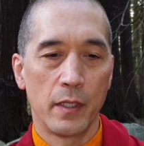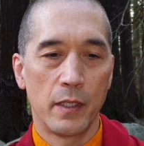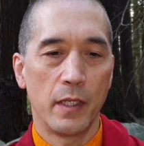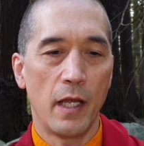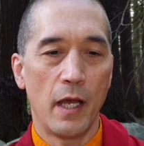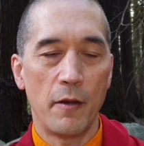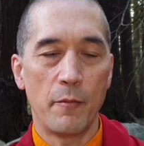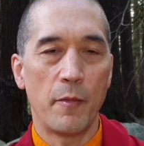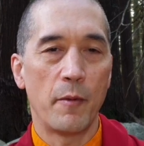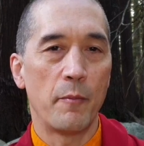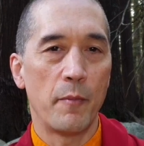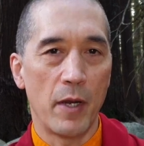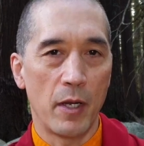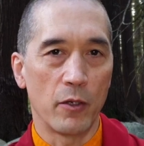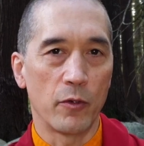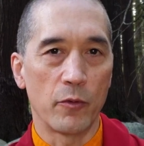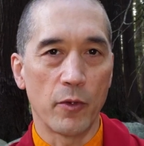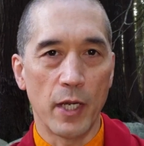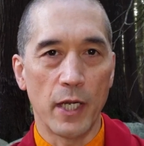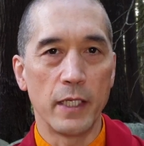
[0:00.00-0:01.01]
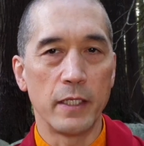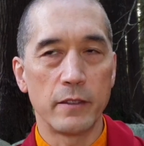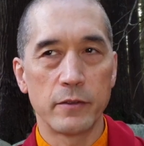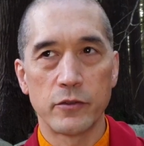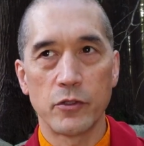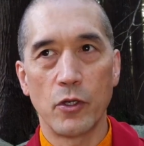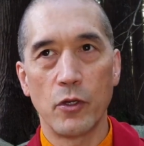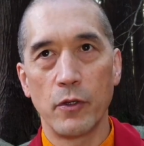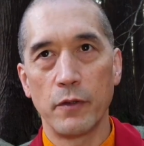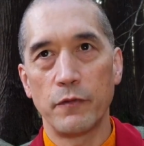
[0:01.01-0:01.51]
Now I'm a monk, right?
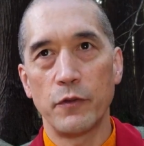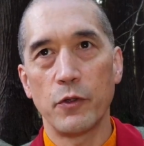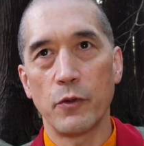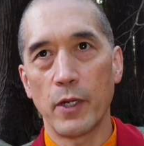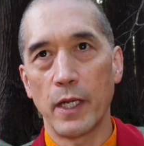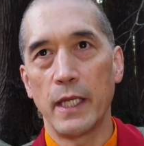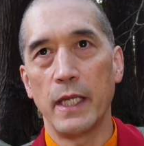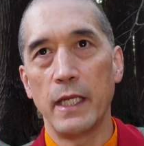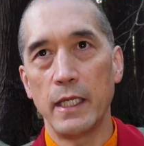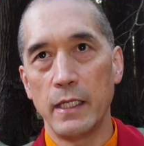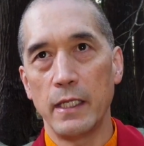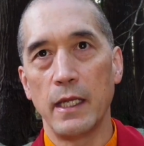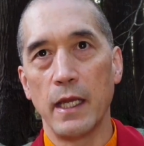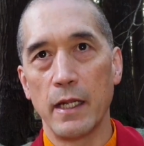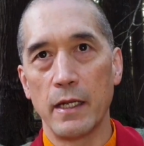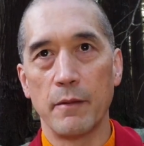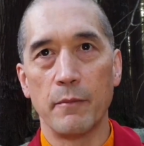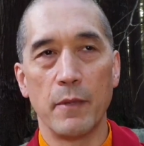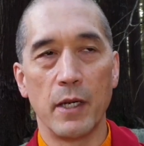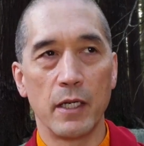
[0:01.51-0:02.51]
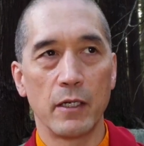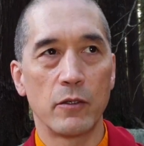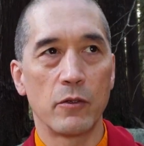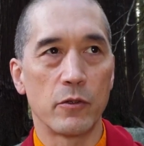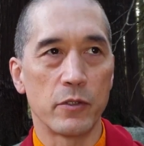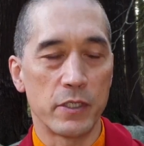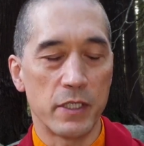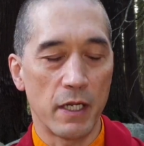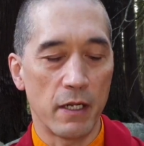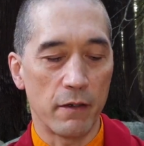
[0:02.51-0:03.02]
So if you're a Hinayana monk
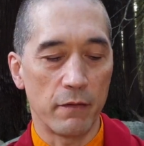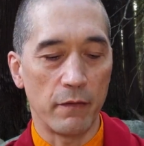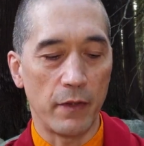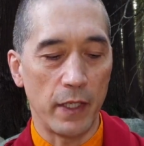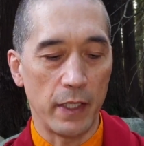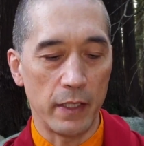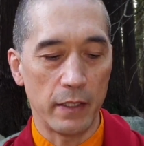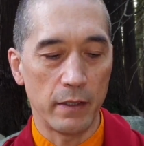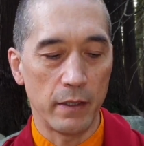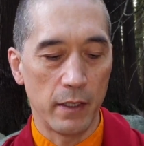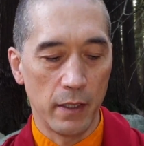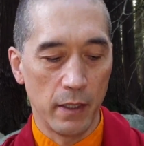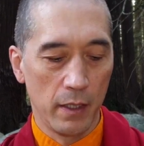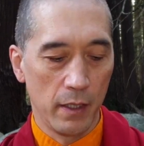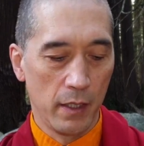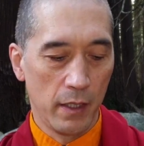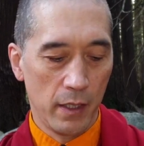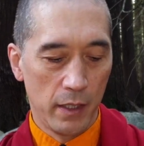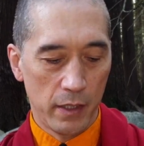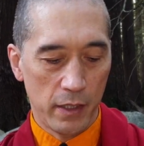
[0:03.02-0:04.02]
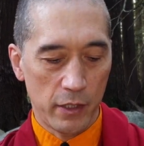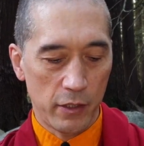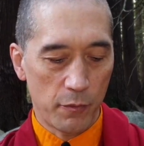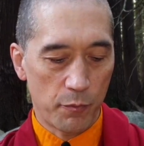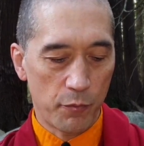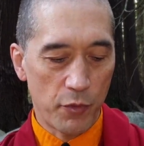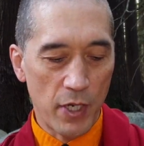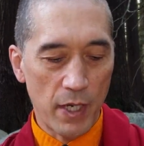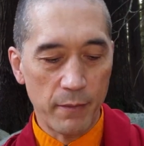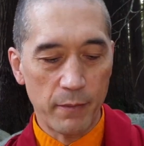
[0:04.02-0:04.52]
or Theravadan, then your
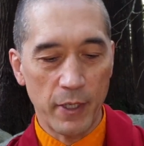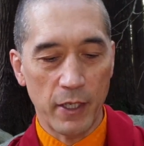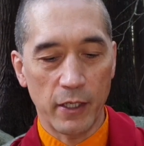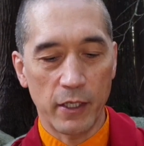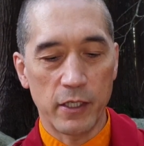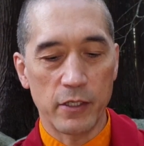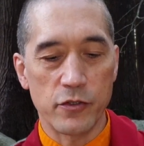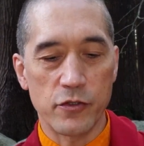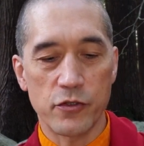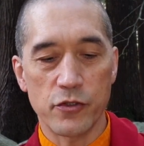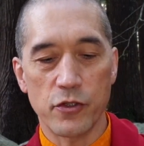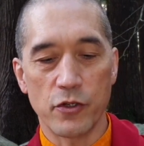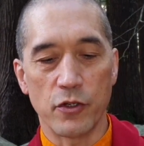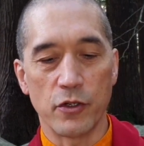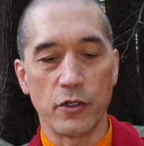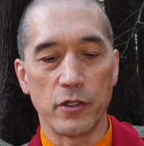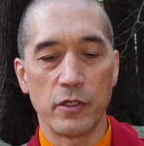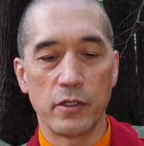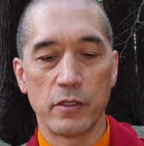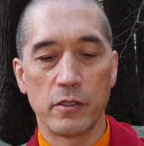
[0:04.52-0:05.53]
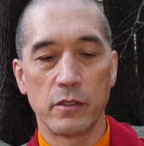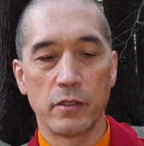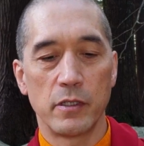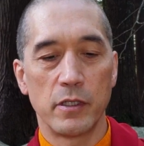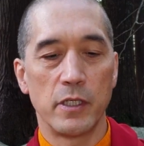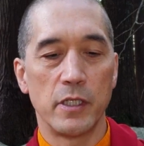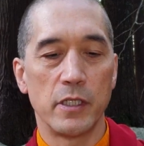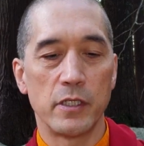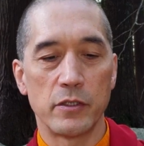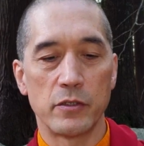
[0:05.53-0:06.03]
primary concern
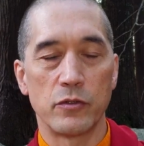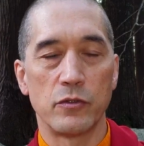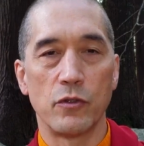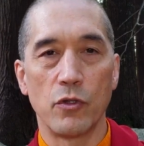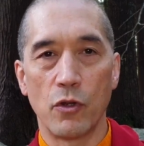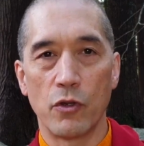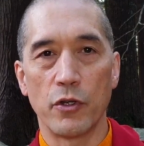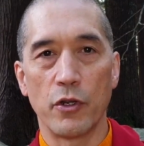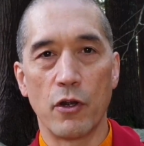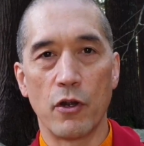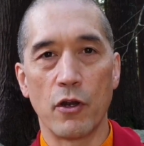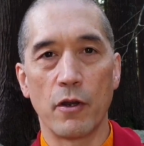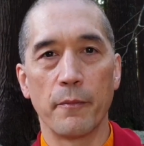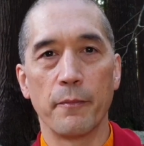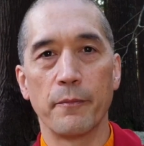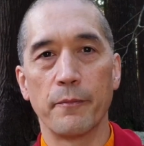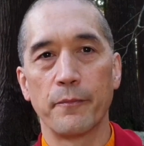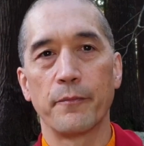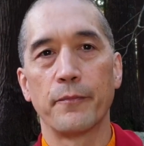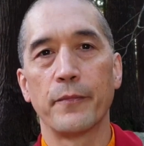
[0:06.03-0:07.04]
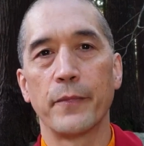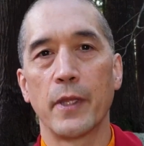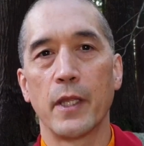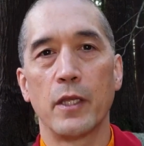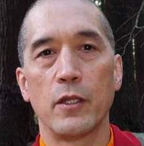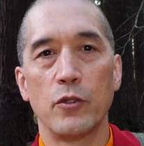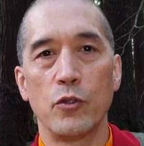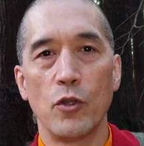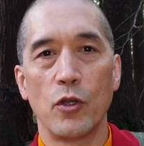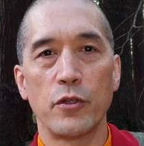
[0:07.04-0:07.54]
is non-harm.
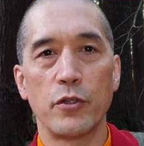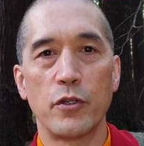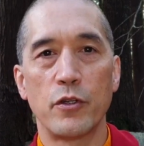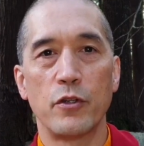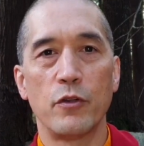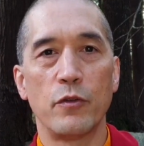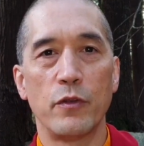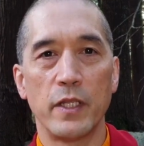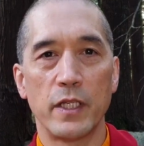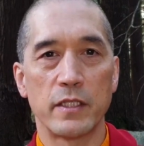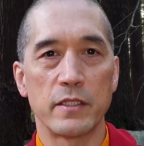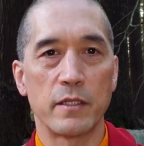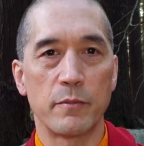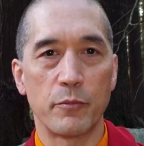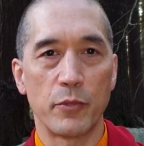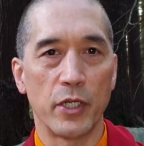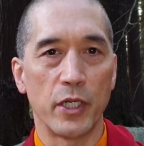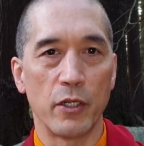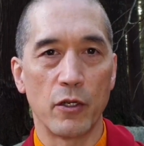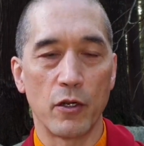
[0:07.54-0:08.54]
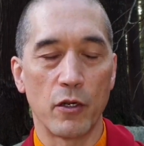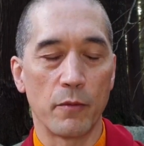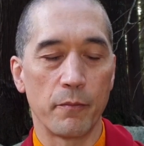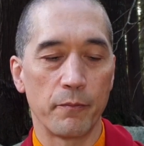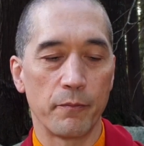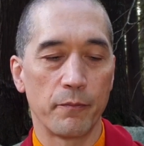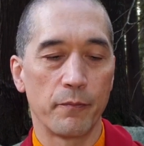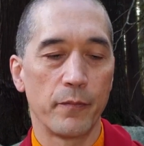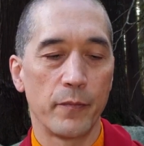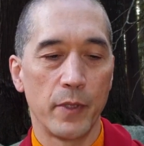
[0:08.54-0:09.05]
Not to do things that bring harm.
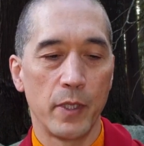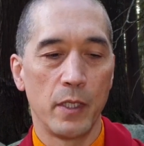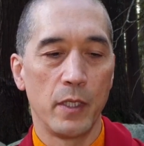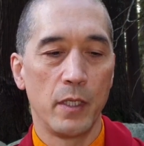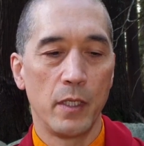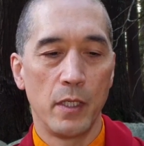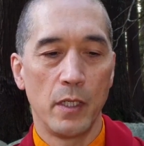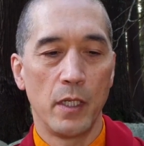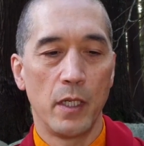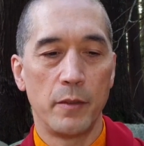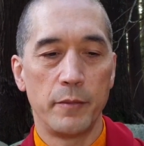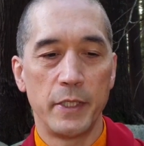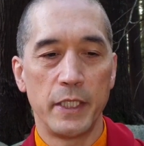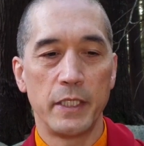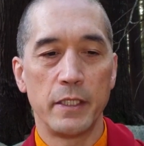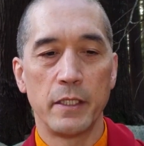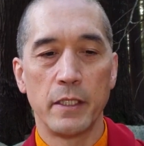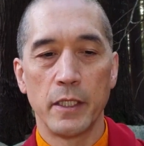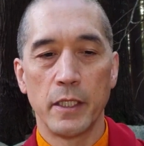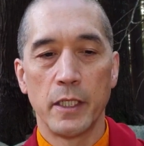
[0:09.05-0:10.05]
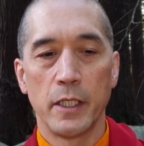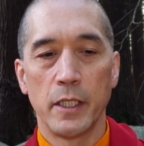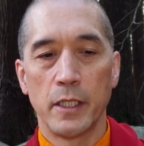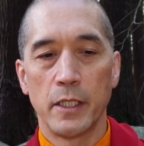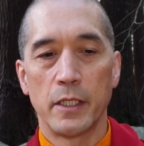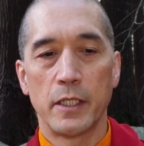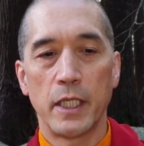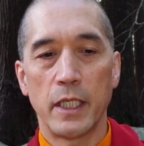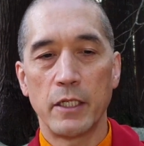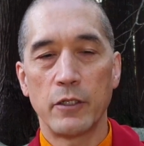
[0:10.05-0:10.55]
I mean,
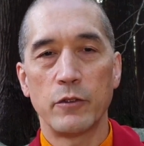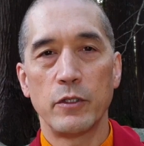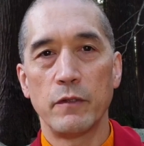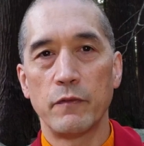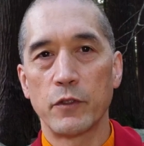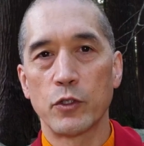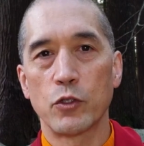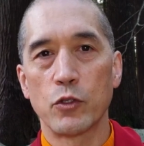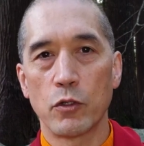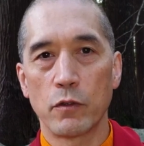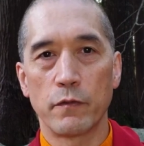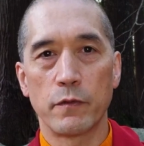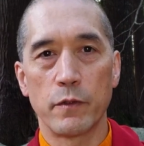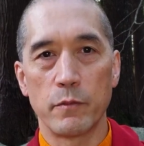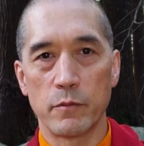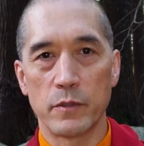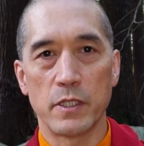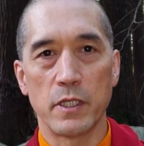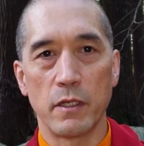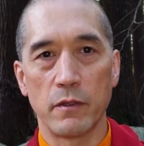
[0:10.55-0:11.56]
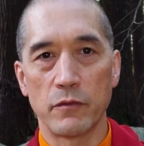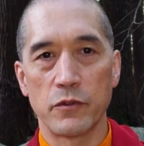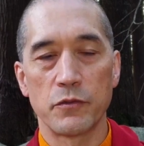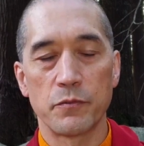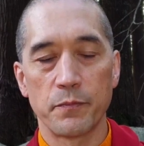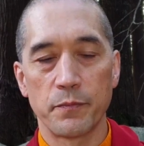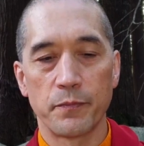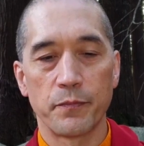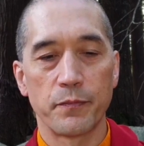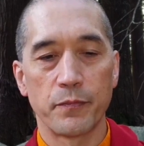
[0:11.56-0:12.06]
they don't even cook for themselves,
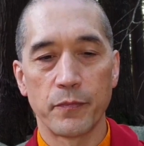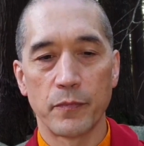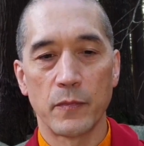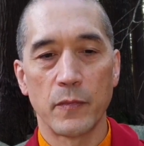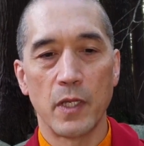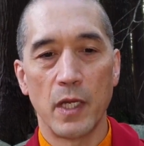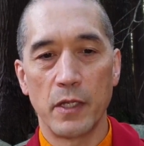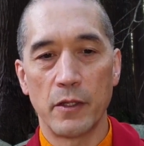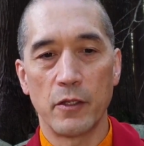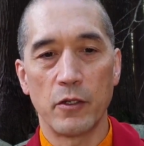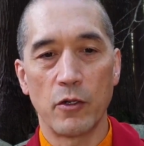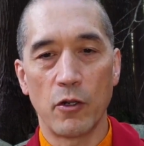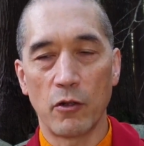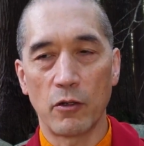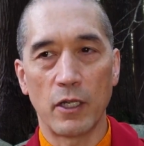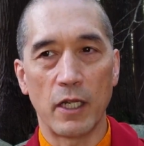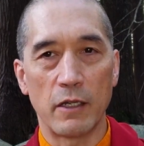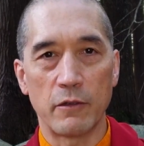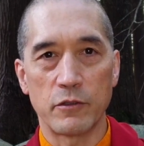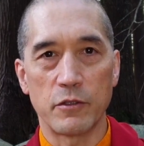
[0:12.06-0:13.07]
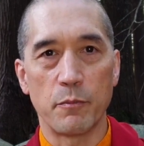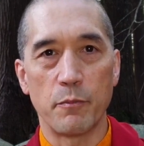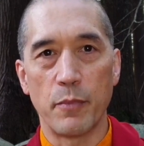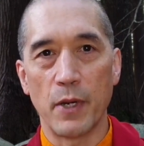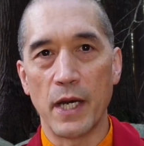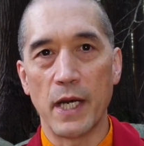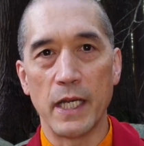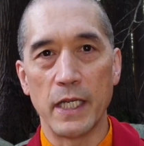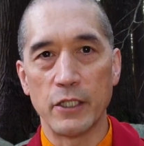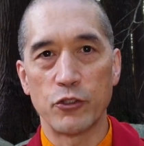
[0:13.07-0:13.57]
and they're not allowed to
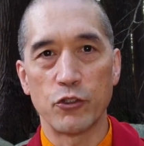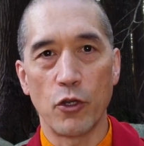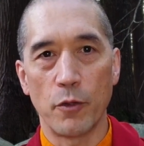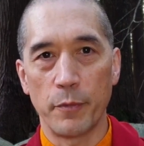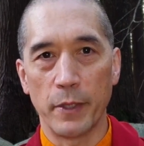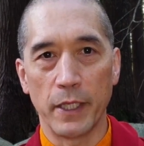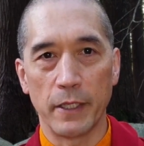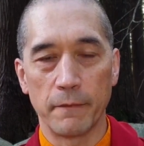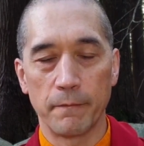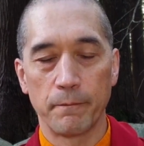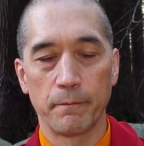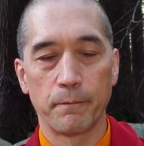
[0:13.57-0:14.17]
buy shopping.